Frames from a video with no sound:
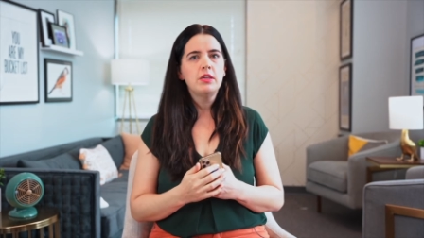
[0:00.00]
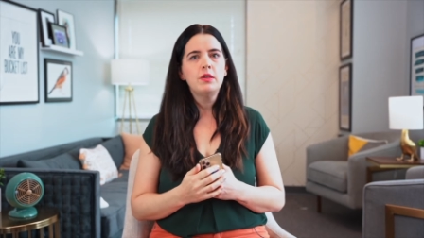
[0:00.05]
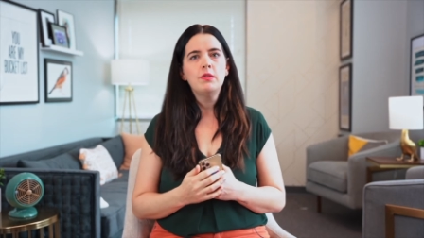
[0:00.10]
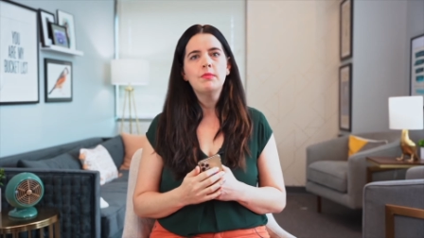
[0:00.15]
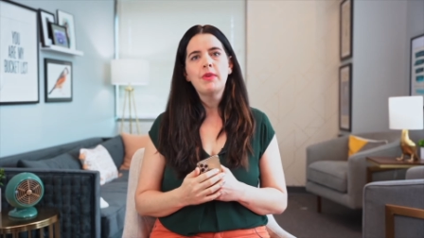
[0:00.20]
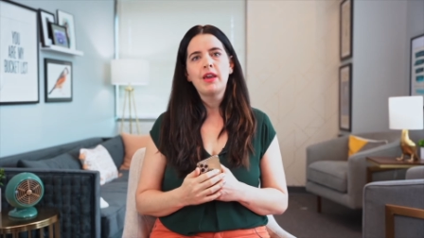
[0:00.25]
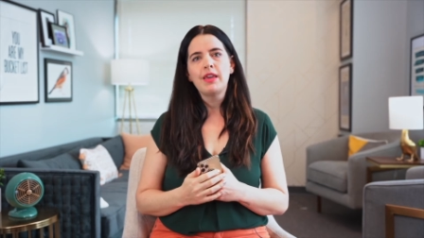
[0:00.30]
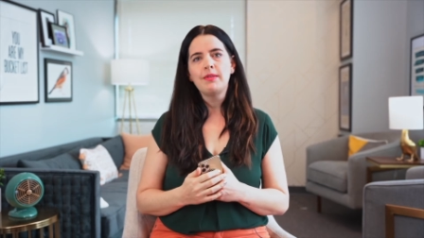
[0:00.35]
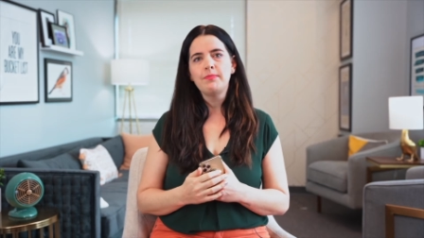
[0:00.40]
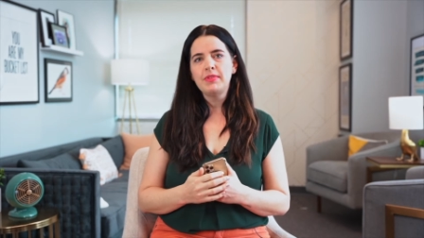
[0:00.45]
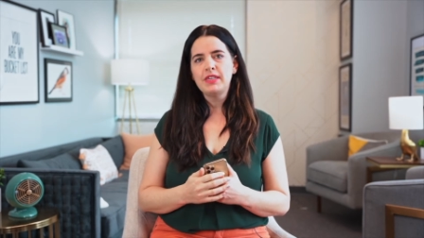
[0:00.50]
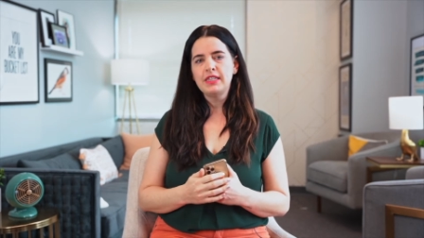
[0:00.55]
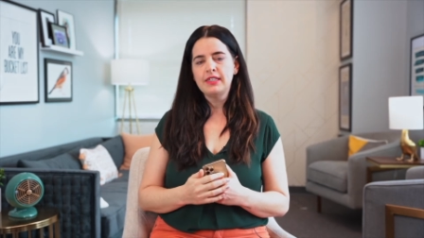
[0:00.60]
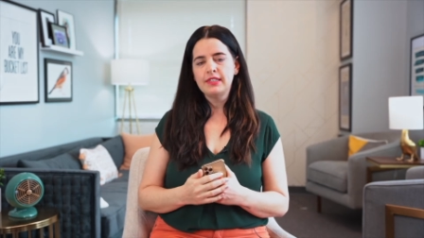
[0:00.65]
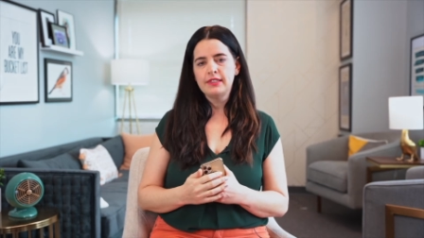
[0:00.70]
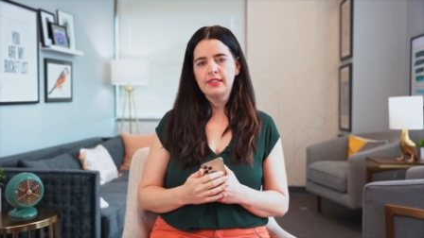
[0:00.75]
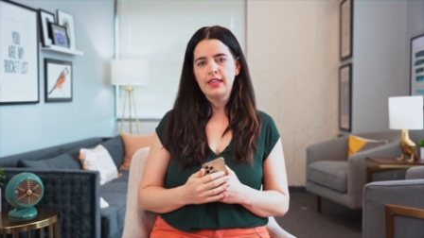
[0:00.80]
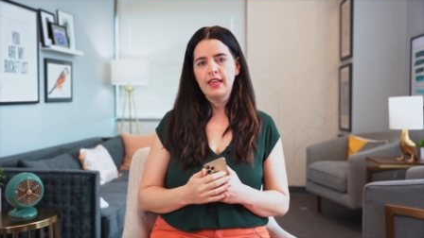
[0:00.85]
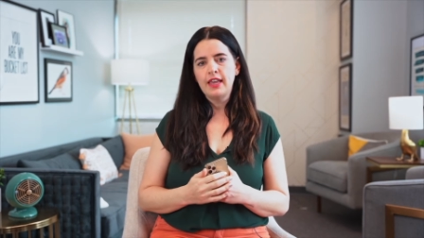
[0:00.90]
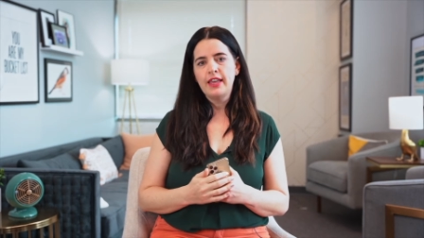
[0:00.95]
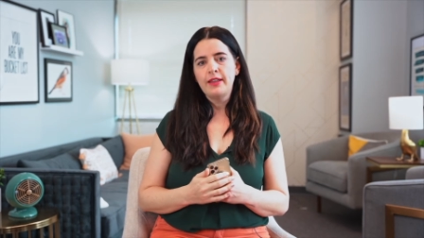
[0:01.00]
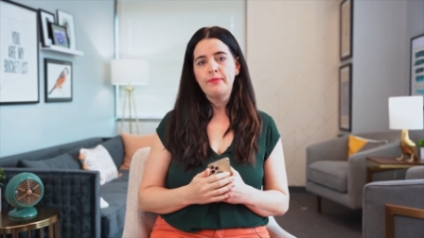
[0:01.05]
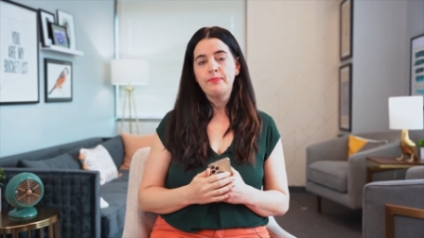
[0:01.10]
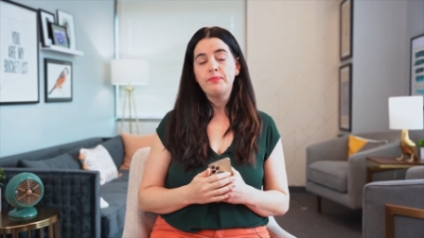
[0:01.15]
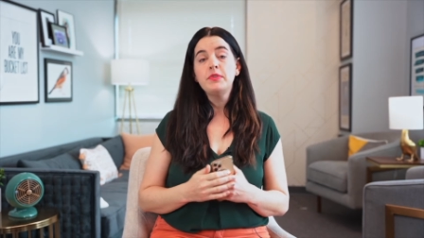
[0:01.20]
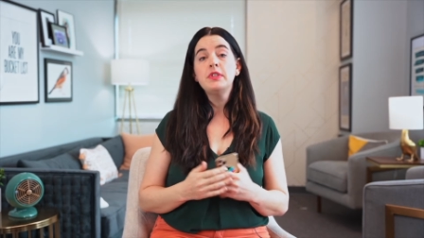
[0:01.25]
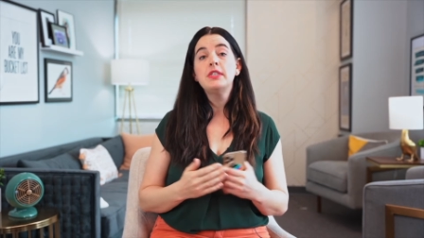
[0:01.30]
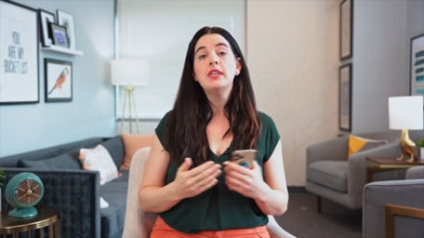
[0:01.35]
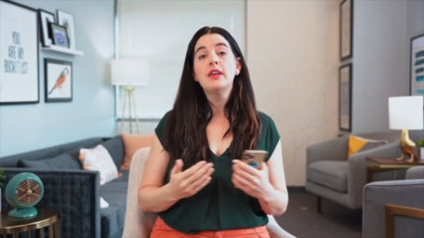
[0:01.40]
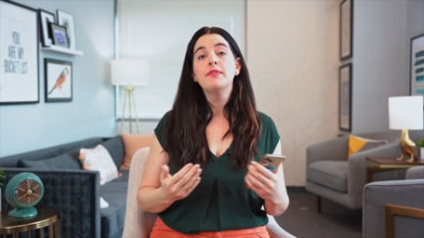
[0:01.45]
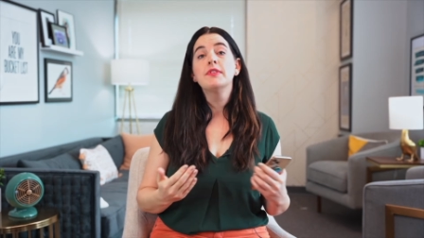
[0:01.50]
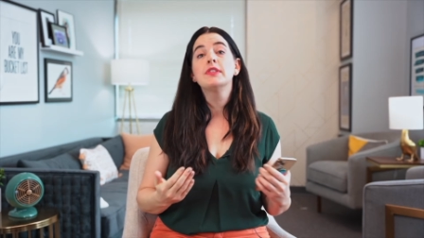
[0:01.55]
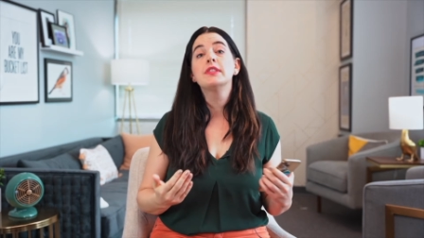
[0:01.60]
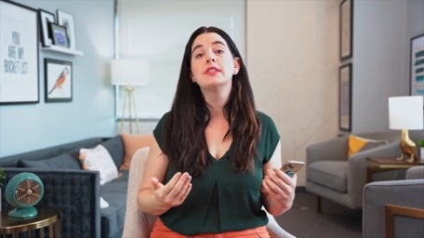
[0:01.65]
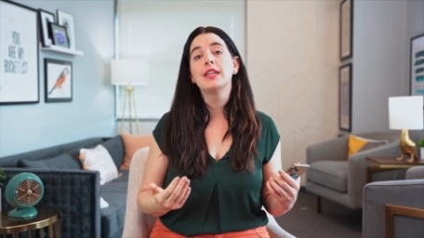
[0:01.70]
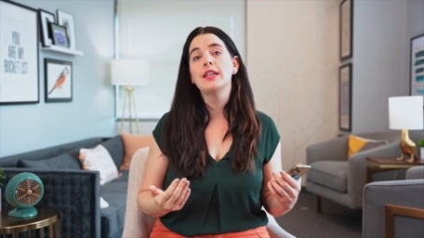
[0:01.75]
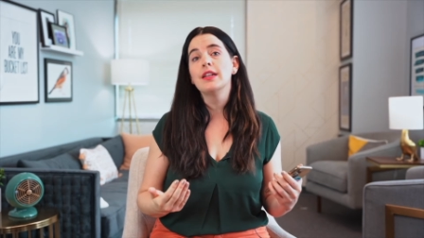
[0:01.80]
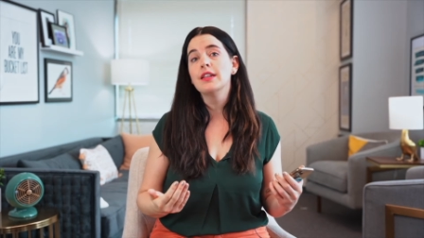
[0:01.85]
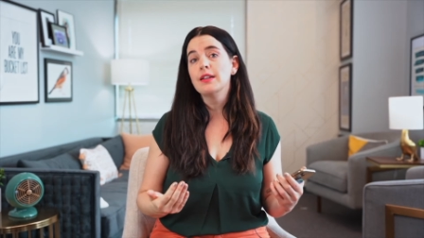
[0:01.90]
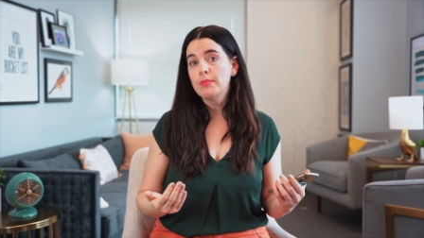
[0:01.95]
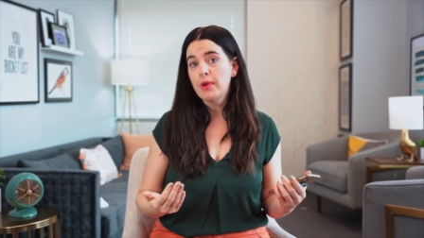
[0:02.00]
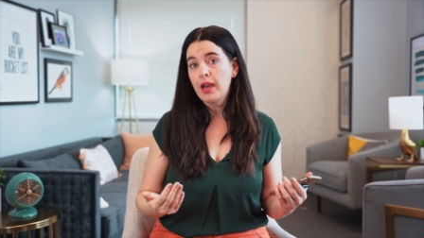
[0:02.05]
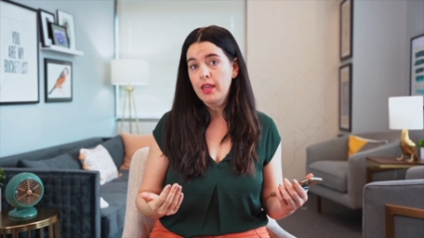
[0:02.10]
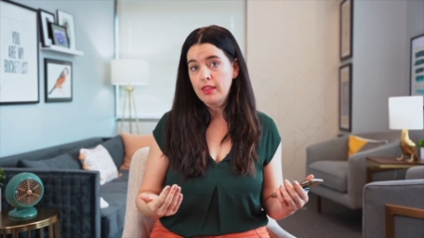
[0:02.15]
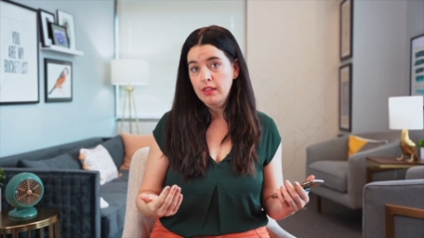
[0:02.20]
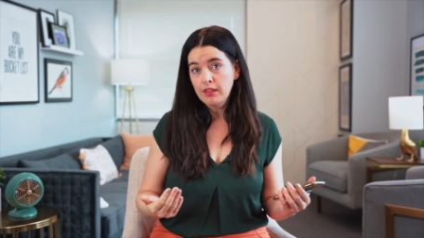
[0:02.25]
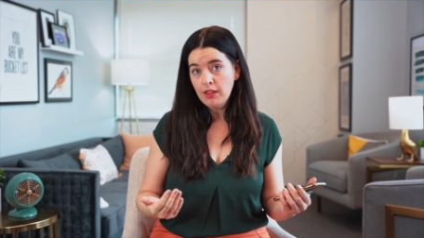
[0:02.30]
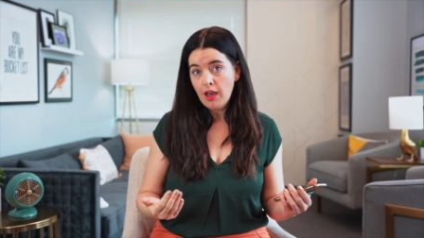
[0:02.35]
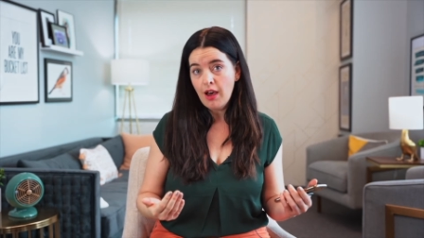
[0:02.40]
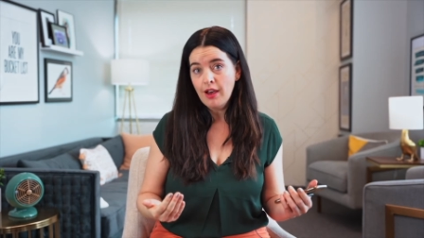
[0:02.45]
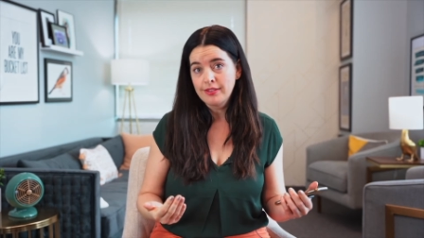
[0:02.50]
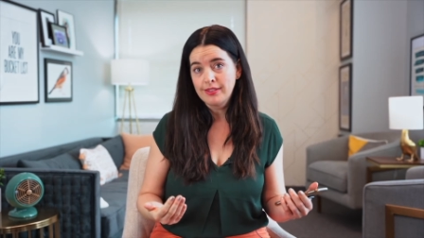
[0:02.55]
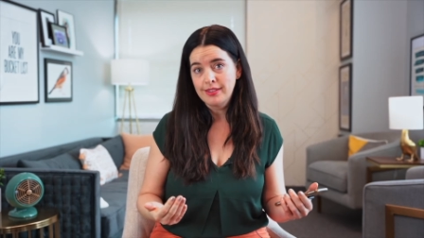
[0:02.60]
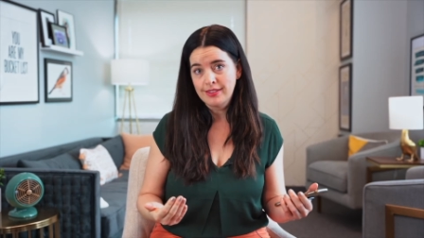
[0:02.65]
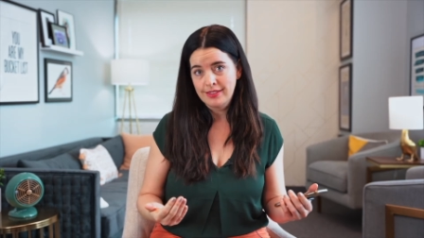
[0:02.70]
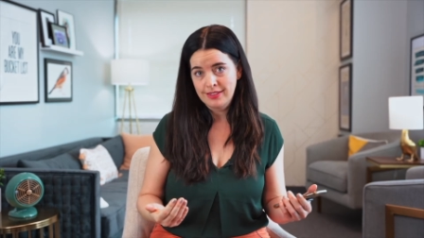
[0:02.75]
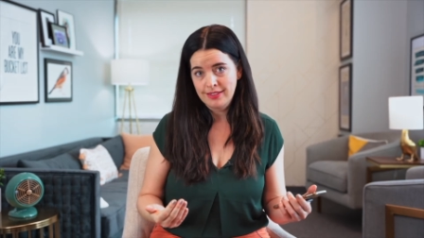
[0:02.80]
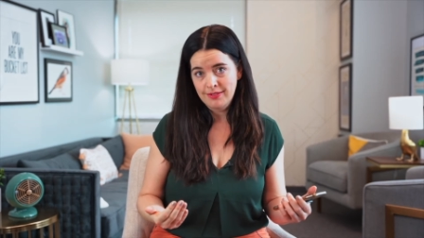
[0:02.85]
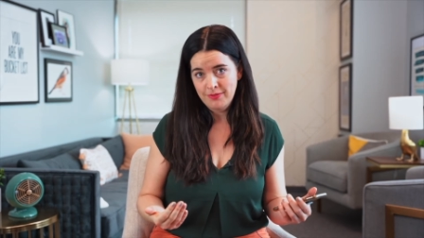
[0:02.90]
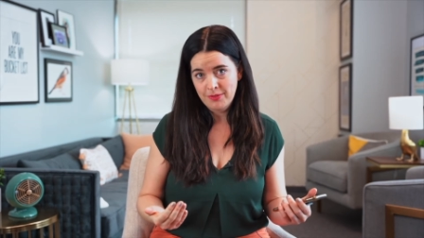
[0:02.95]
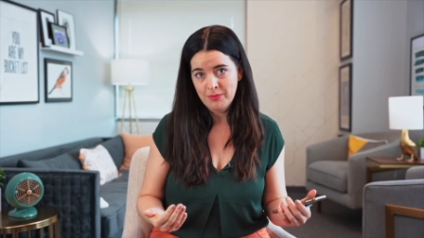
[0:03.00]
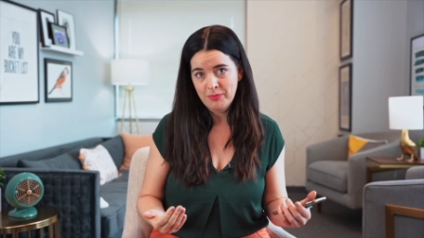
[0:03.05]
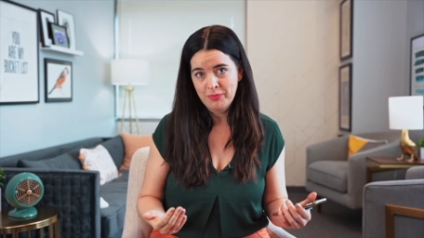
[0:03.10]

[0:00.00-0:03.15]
You might be, say, devastated by the losses of the